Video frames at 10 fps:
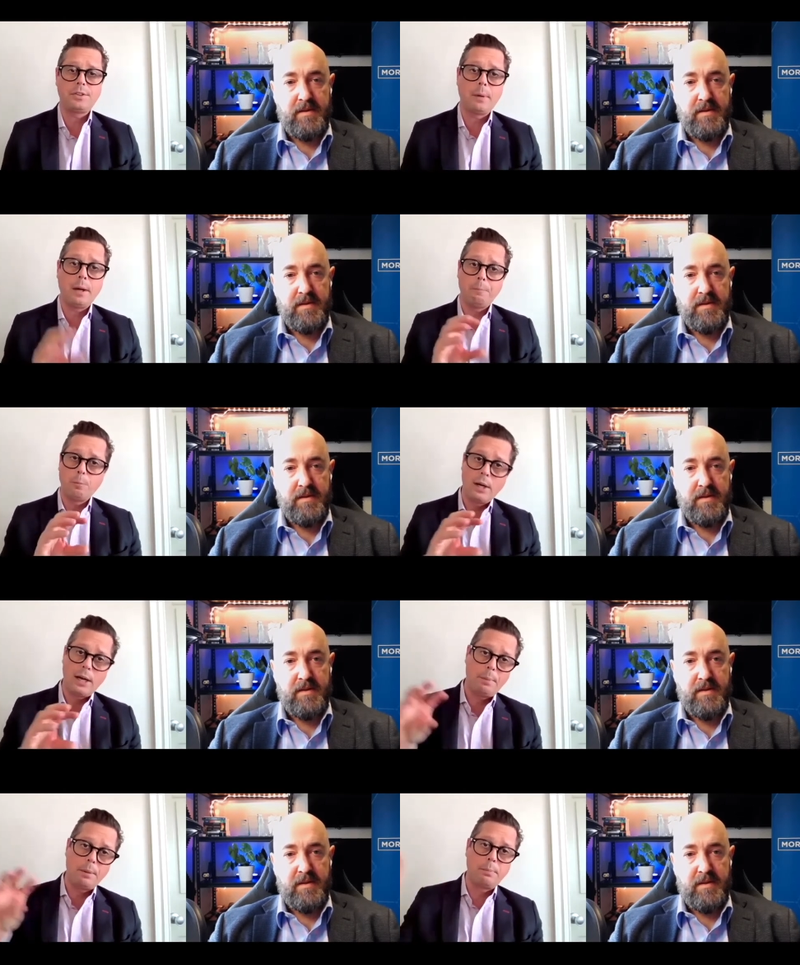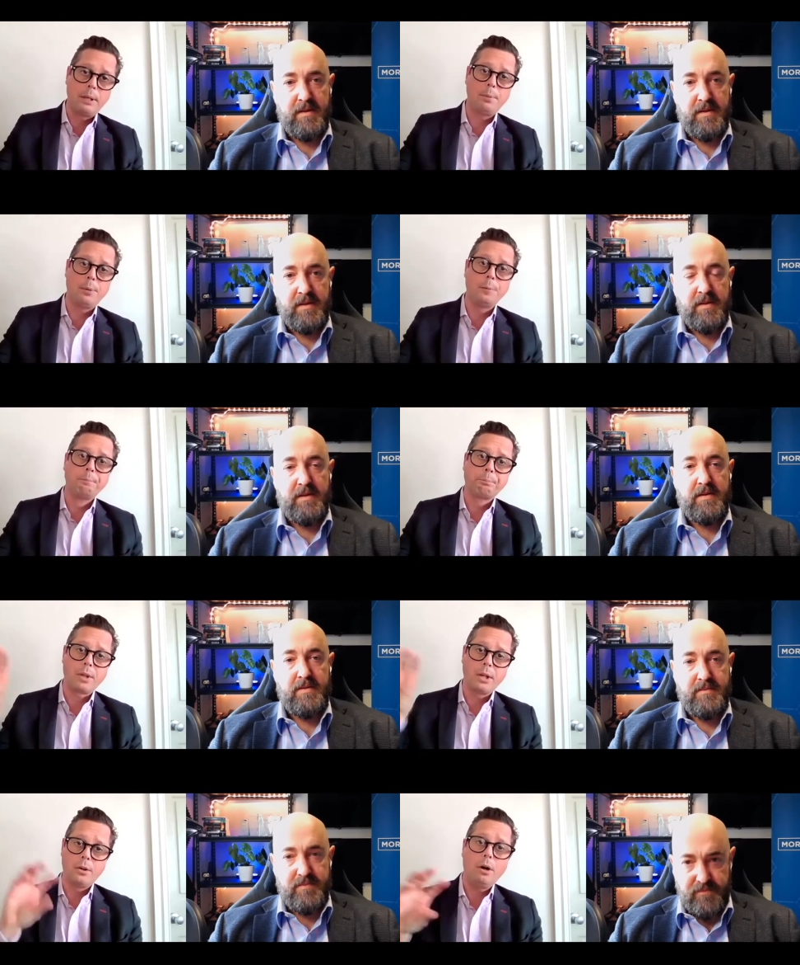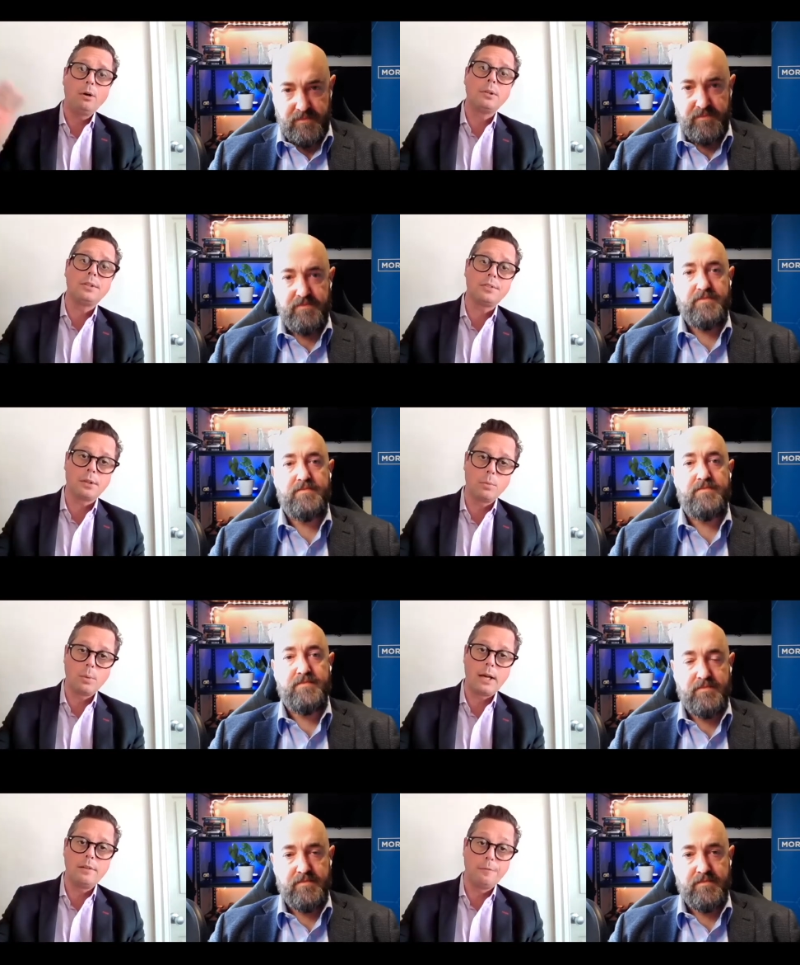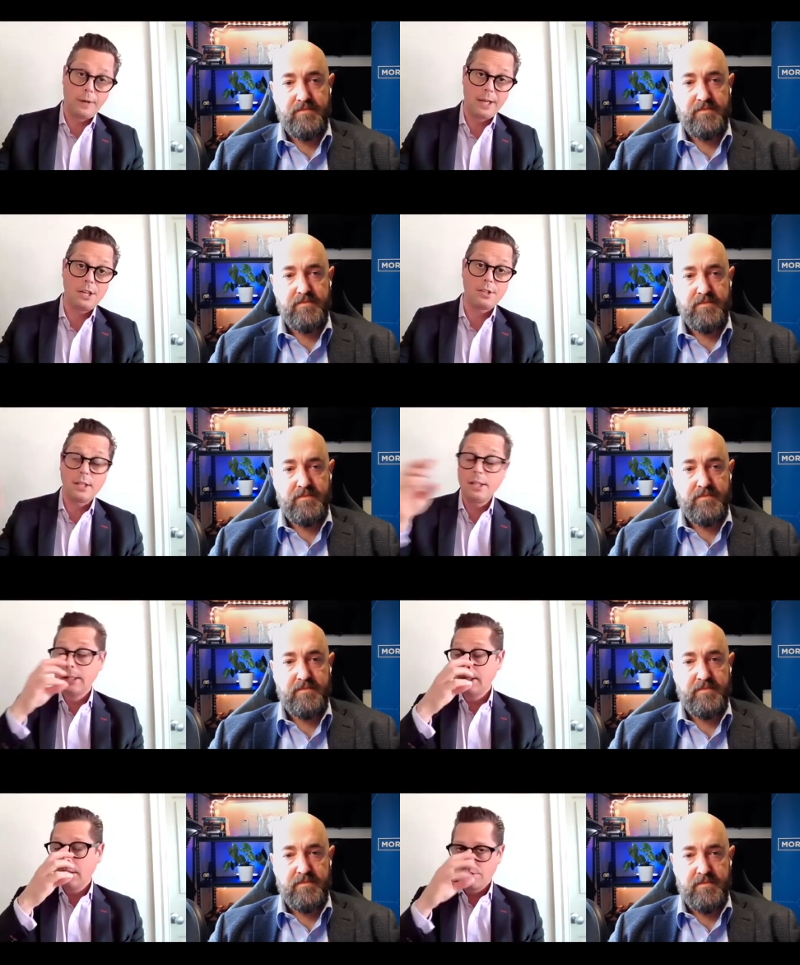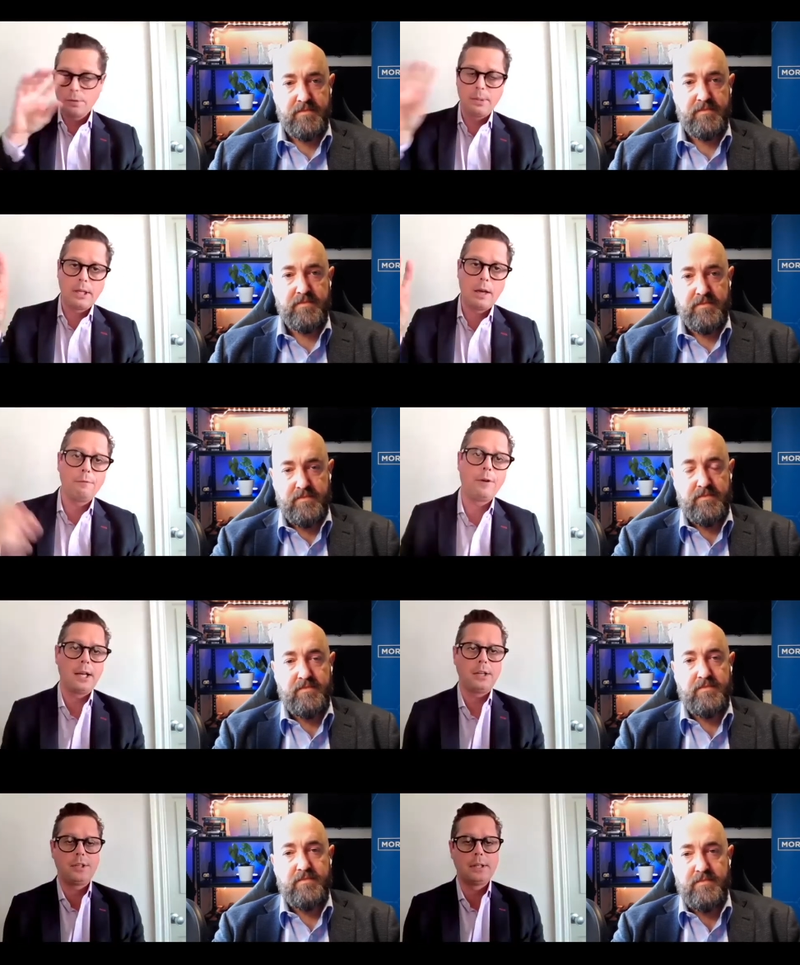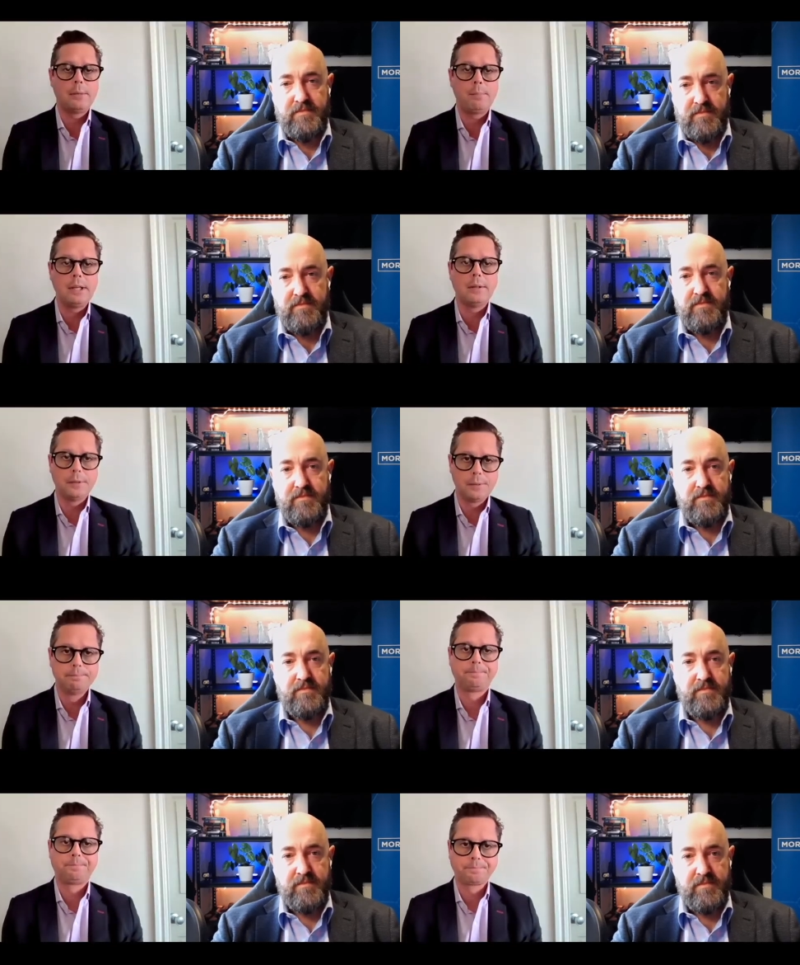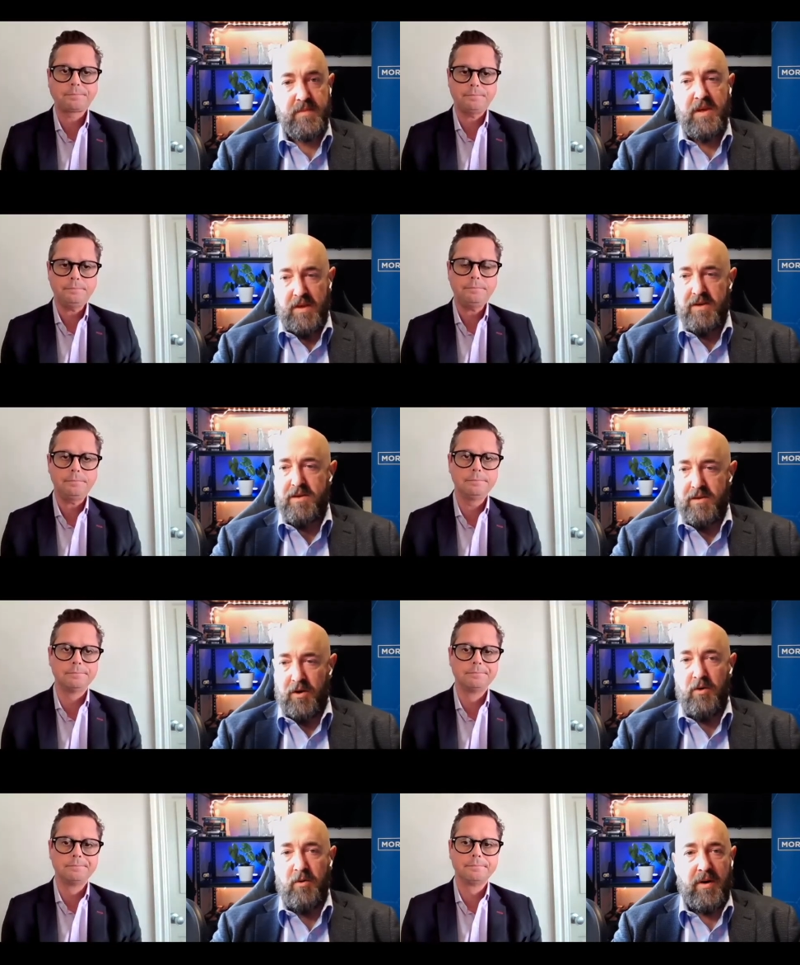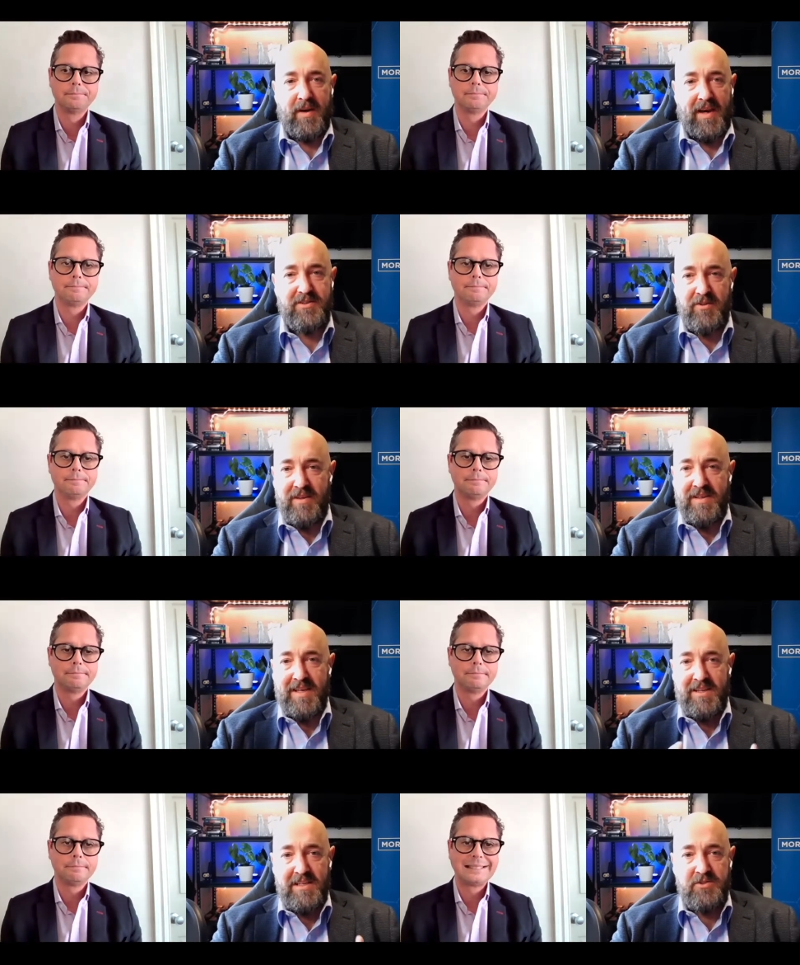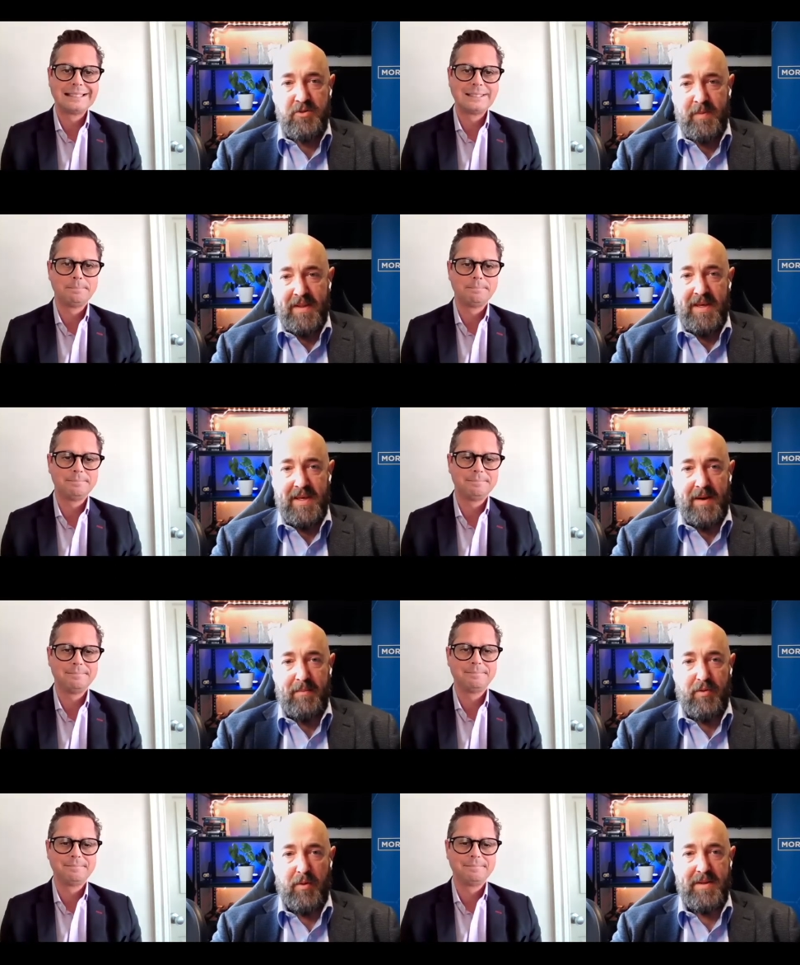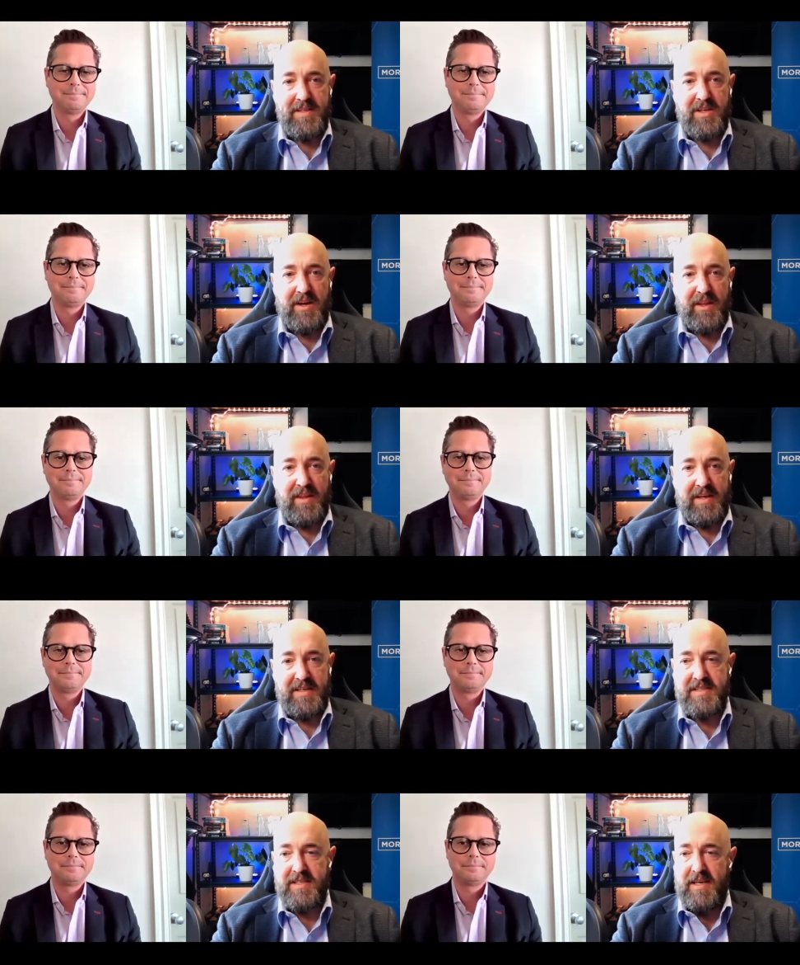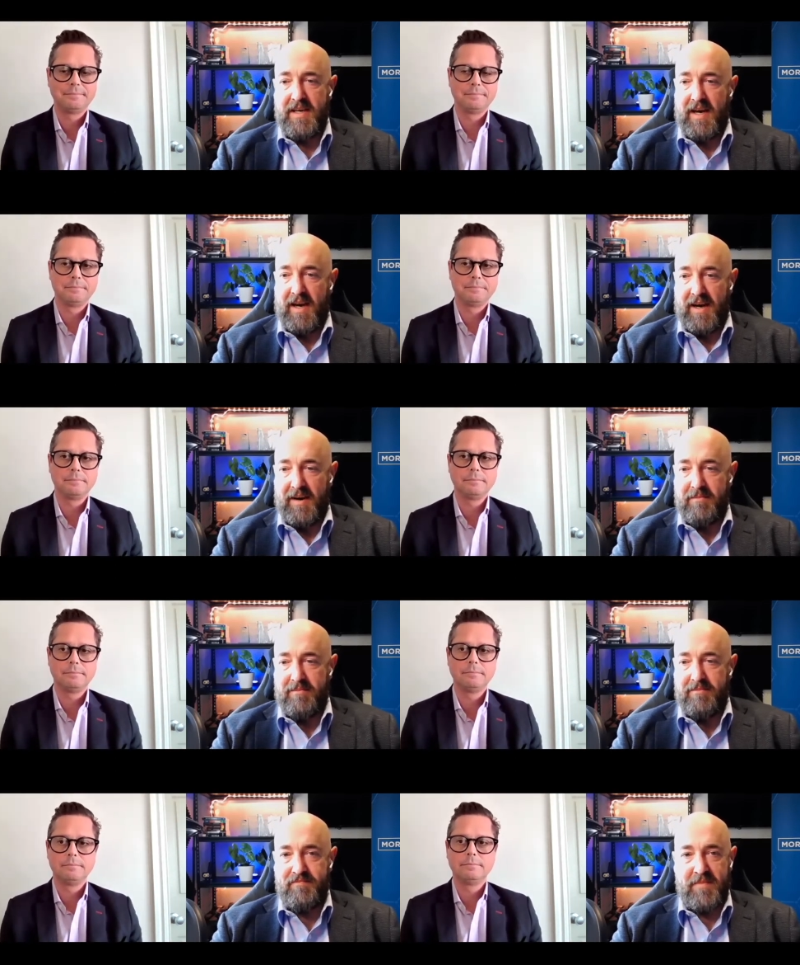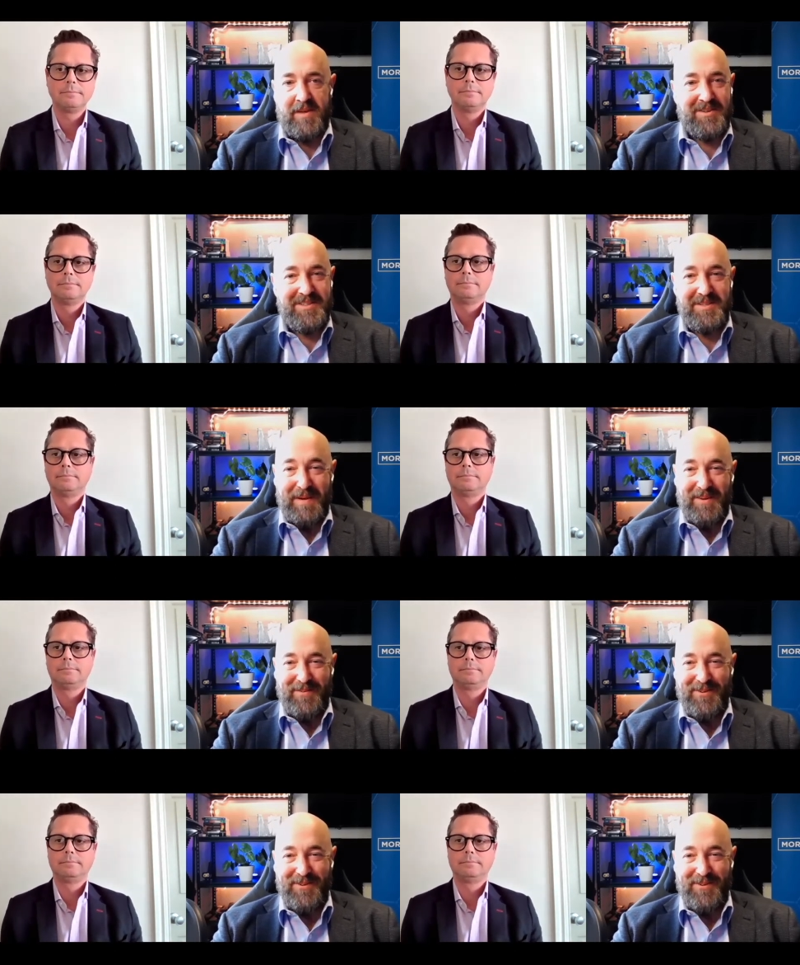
Speaker 1: if I had to sum it up, we're helping people in a holistic way financially to become financially independent.
Speaker 2: Mm. Cool. Okay. So yeah, let's talk about the um, property side of things. Um, because there's been a few